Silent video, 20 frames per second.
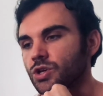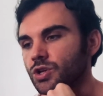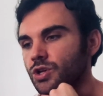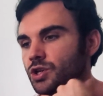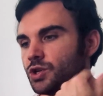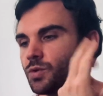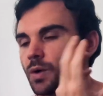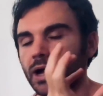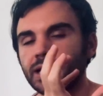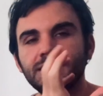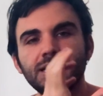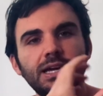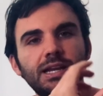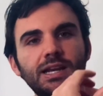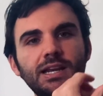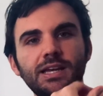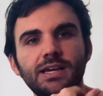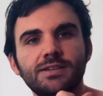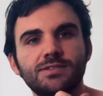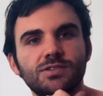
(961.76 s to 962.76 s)
new
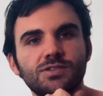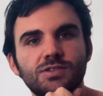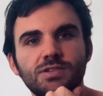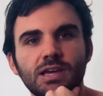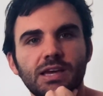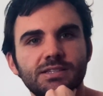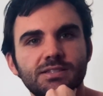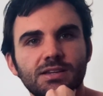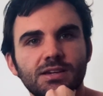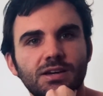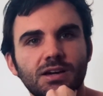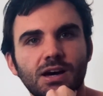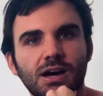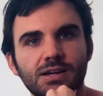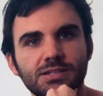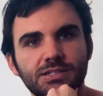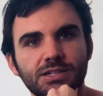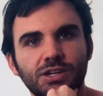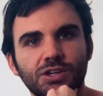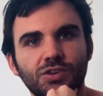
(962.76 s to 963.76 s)
identity as a, as a
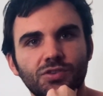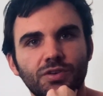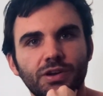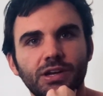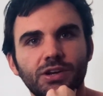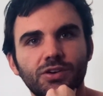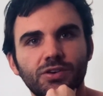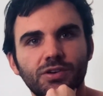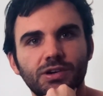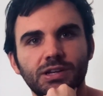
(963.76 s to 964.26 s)
content creator,